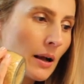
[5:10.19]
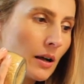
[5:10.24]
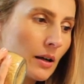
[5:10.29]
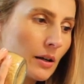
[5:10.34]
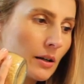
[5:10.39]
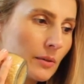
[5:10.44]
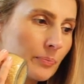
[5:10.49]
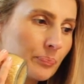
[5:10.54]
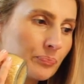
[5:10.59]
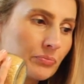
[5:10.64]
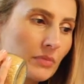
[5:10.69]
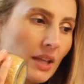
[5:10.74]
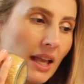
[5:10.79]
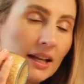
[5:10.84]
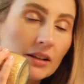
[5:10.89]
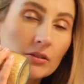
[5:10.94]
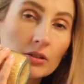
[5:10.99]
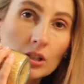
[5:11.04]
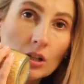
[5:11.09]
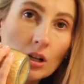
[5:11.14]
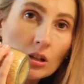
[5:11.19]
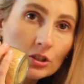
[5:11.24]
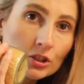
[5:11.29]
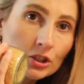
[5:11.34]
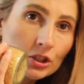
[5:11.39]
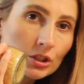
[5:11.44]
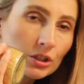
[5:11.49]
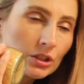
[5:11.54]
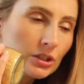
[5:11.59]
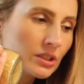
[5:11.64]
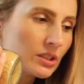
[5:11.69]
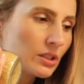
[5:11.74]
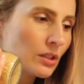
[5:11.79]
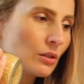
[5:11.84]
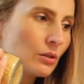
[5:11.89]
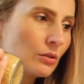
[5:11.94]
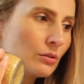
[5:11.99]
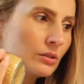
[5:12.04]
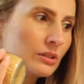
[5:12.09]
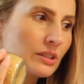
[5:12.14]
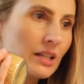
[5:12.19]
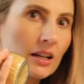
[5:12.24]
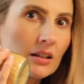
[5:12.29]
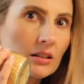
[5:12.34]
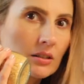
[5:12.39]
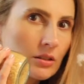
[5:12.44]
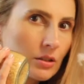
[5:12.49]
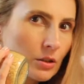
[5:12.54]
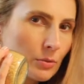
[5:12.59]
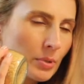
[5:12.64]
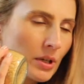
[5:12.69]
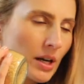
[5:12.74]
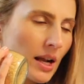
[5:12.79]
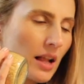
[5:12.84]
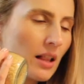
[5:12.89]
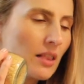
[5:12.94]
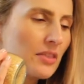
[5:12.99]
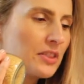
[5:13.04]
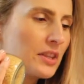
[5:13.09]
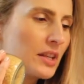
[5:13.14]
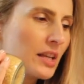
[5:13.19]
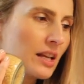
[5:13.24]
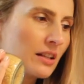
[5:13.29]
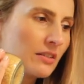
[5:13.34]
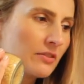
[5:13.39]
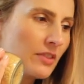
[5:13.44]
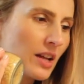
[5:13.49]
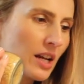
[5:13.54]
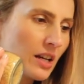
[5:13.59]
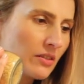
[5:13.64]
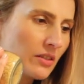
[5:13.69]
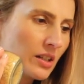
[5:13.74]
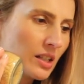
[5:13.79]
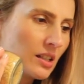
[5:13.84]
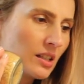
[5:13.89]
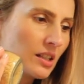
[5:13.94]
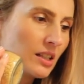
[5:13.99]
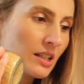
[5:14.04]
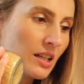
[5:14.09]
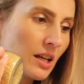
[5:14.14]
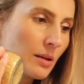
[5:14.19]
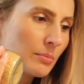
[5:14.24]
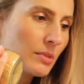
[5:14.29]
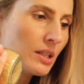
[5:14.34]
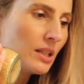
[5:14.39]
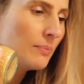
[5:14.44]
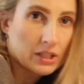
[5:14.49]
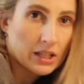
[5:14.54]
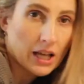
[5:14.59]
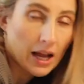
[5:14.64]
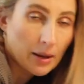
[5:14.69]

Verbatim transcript: Um, agriculture, so they are super healthy and very very yummy.